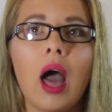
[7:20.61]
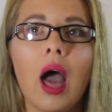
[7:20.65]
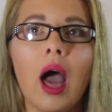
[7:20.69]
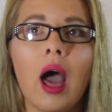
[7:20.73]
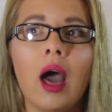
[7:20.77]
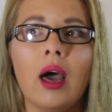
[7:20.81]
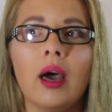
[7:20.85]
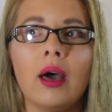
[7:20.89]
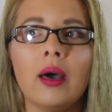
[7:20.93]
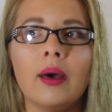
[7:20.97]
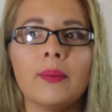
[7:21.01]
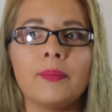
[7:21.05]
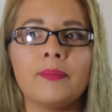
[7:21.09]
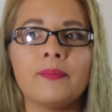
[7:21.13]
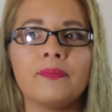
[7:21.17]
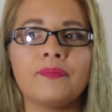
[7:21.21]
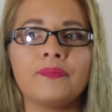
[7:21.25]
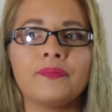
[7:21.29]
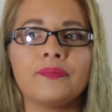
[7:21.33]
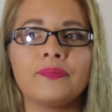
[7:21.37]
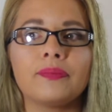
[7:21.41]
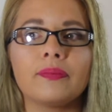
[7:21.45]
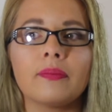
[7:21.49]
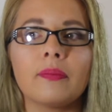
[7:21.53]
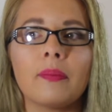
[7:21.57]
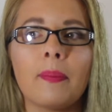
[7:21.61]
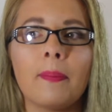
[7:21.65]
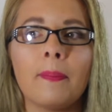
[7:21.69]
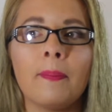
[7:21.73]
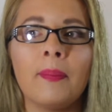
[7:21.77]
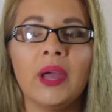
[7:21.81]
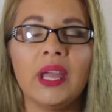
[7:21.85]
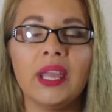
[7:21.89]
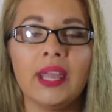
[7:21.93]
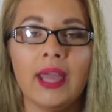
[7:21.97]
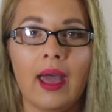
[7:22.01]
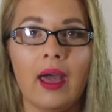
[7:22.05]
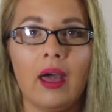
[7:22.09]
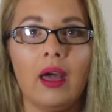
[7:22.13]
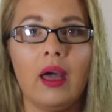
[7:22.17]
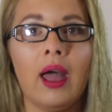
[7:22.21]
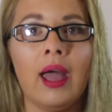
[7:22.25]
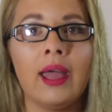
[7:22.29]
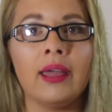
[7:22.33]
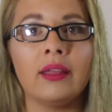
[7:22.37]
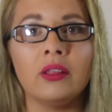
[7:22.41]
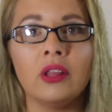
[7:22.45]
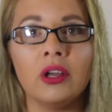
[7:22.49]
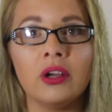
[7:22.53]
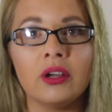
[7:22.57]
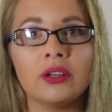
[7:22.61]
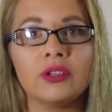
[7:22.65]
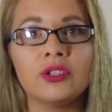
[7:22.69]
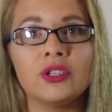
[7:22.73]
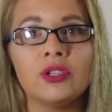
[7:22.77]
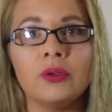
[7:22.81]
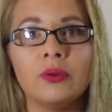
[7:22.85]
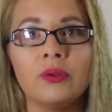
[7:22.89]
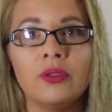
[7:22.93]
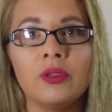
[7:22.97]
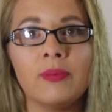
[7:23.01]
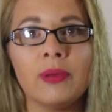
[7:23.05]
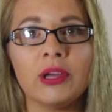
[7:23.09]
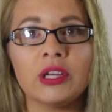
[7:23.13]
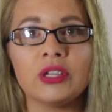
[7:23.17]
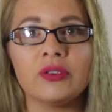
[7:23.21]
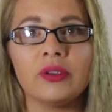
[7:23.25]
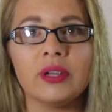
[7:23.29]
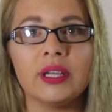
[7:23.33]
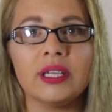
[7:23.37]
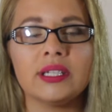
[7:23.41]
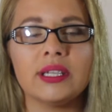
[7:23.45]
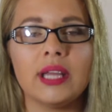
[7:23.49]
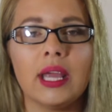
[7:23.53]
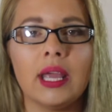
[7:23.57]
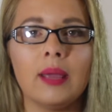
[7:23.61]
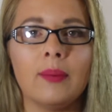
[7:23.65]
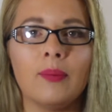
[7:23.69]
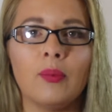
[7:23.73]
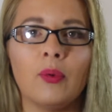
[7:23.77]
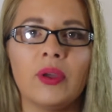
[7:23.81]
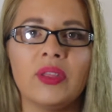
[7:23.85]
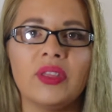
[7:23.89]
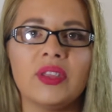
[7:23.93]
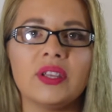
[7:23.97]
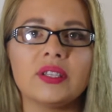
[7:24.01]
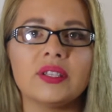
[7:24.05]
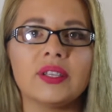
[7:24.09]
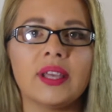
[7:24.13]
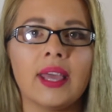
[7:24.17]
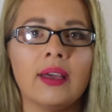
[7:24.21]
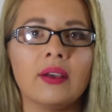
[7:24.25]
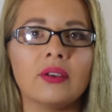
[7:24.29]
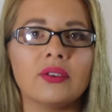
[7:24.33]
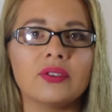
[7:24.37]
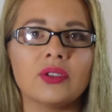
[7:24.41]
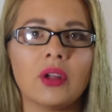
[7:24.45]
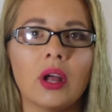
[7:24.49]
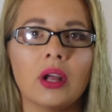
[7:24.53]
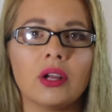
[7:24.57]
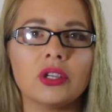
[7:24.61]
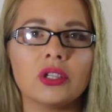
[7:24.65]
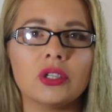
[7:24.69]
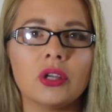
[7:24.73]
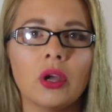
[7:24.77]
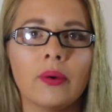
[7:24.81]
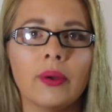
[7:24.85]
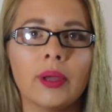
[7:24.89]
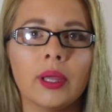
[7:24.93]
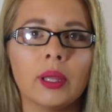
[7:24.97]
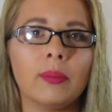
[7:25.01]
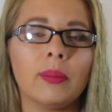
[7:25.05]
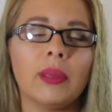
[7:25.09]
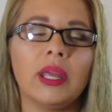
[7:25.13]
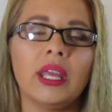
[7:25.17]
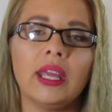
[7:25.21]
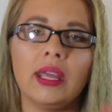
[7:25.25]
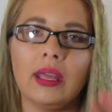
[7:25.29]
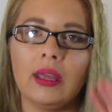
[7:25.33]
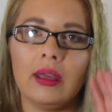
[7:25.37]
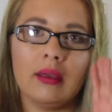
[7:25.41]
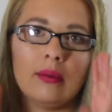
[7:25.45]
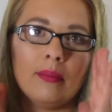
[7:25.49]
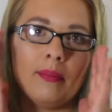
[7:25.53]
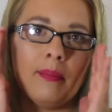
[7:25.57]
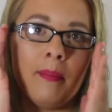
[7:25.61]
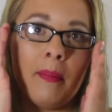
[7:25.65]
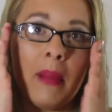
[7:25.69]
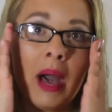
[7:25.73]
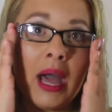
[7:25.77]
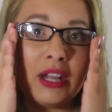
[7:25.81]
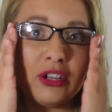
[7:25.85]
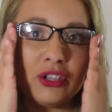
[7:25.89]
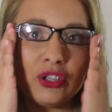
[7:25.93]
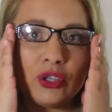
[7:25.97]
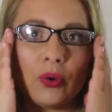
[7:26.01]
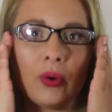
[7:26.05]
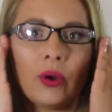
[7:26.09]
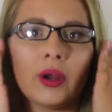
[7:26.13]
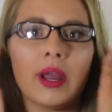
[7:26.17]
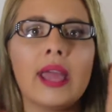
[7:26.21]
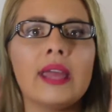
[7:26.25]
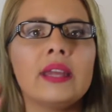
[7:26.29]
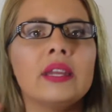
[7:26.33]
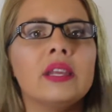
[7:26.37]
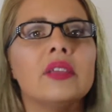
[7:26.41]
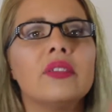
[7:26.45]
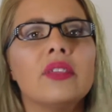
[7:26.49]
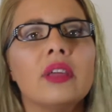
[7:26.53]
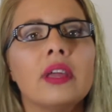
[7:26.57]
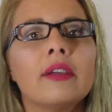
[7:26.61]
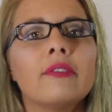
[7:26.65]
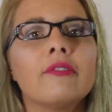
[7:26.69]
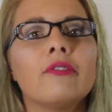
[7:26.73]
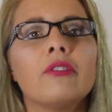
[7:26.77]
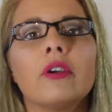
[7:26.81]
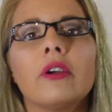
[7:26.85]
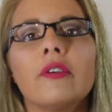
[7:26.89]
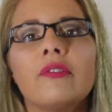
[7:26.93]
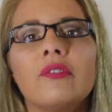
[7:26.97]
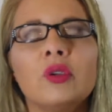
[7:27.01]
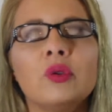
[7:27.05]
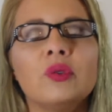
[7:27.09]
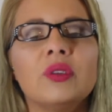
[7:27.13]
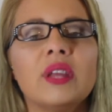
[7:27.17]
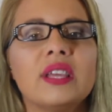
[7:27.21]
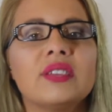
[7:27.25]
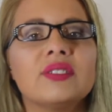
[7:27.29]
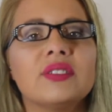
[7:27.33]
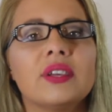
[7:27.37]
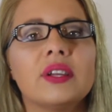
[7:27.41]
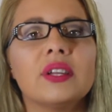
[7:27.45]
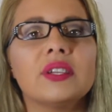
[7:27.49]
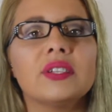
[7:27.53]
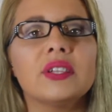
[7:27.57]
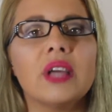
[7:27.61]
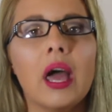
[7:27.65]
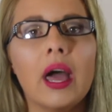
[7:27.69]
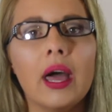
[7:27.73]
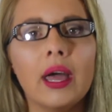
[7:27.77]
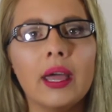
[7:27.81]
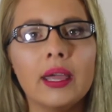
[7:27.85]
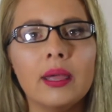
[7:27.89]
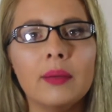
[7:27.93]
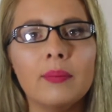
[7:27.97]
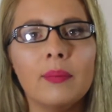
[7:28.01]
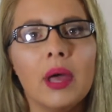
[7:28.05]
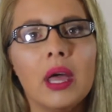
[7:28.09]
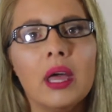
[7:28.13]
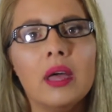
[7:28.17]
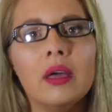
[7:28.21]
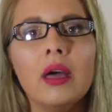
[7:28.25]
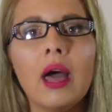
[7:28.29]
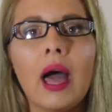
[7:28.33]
But yeah, I look to the measuring tape when the scale's not showing me much or anything for a few days at a time.